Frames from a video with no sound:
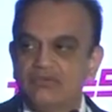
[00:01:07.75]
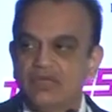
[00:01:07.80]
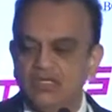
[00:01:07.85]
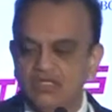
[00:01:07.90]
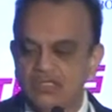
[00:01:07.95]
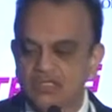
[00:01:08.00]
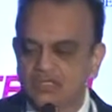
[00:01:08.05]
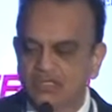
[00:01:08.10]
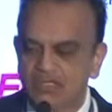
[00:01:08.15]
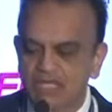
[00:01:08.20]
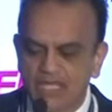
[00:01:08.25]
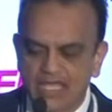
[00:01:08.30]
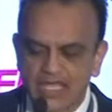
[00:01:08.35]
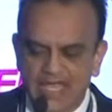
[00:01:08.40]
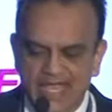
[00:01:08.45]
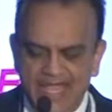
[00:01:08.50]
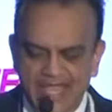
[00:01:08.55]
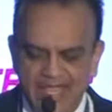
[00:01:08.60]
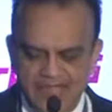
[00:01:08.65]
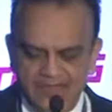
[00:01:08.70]
drug,
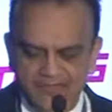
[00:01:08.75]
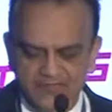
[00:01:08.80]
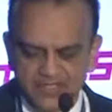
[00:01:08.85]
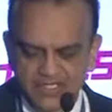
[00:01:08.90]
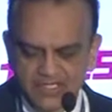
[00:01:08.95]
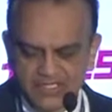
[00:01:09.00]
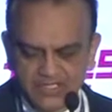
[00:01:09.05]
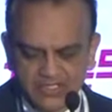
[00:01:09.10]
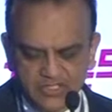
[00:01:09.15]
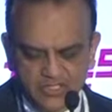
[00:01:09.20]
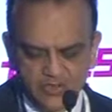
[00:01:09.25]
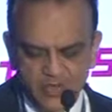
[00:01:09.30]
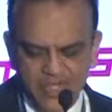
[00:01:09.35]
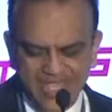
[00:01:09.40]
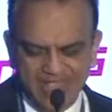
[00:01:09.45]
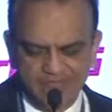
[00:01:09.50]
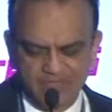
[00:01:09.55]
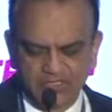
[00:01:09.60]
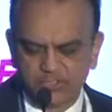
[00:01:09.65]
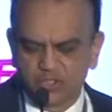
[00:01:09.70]
and you
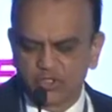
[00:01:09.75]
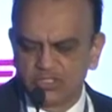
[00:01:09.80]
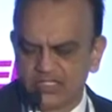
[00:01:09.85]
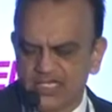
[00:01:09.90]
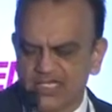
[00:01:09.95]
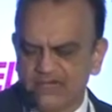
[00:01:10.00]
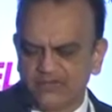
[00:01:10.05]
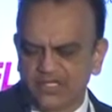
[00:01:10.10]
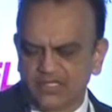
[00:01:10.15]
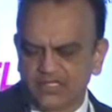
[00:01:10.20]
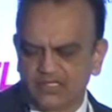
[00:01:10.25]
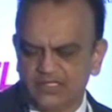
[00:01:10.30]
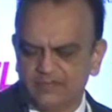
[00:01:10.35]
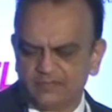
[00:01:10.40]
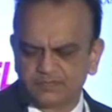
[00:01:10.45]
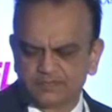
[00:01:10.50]
have a generic,